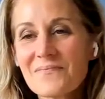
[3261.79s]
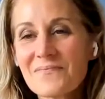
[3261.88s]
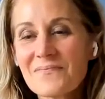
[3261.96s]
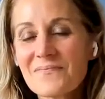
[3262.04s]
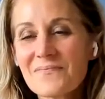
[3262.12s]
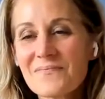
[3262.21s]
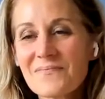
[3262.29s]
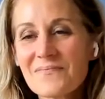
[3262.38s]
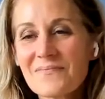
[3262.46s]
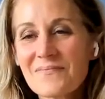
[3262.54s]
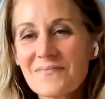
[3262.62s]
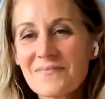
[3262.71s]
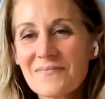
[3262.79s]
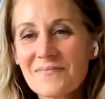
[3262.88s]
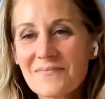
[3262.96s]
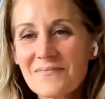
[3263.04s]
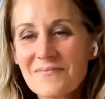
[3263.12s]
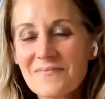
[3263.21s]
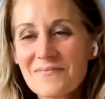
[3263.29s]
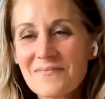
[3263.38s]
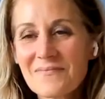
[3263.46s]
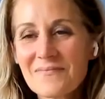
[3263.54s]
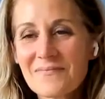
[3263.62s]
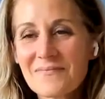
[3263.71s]

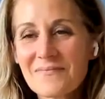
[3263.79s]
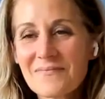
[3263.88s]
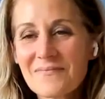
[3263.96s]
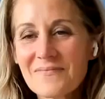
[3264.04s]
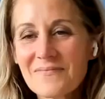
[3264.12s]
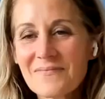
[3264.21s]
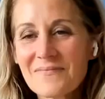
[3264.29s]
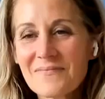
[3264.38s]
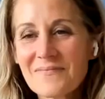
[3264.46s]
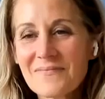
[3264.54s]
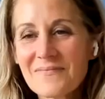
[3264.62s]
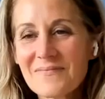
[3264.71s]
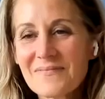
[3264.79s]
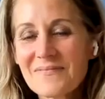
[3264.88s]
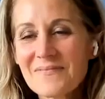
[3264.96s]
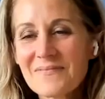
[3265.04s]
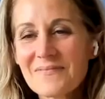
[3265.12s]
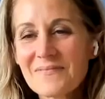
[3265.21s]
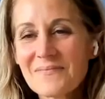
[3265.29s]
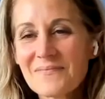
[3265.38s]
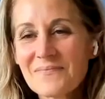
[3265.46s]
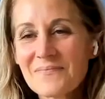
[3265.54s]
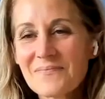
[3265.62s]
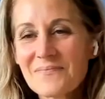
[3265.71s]

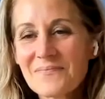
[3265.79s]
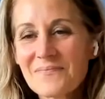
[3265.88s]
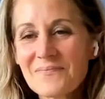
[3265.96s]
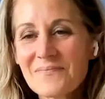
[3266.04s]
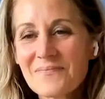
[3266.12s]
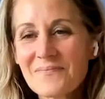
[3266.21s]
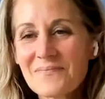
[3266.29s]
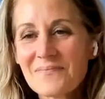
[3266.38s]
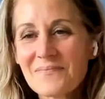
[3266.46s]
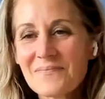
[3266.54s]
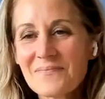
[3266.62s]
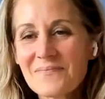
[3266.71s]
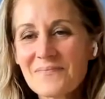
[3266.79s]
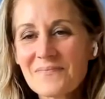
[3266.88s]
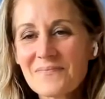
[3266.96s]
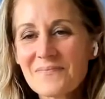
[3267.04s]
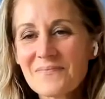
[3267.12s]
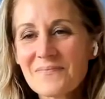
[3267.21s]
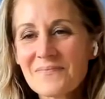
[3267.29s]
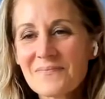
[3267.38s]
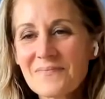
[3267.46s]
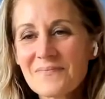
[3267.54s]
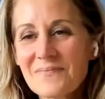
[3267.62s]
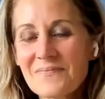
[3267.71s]

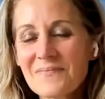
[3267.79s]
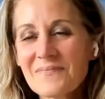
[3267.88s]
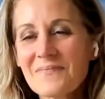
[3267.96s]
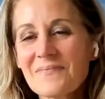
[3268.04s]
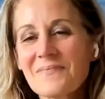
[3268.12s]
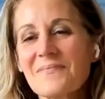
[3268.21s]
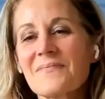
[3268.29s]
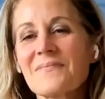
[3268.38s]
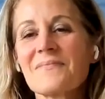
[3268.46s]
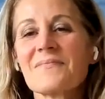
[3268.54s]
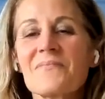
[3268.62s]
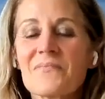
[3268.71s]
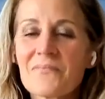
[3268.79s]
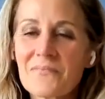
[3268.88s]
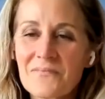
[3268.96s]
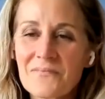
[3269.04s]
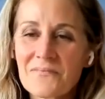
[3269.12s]
(not speaking)